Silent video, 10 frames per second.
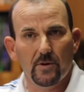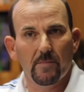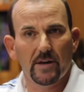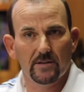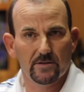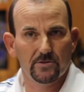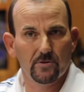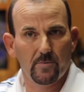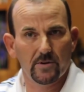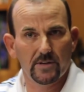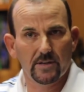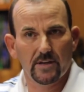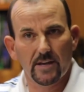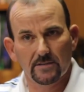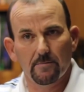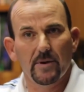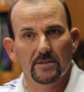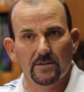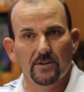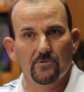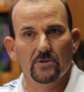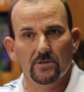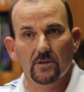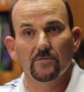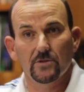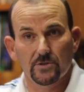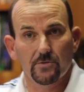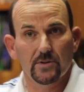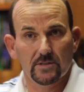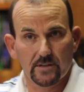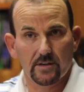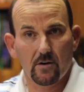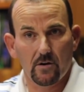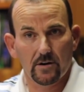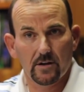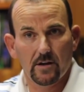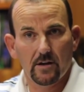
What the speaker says: that we make as a superintendent has the best interests of the students in heart.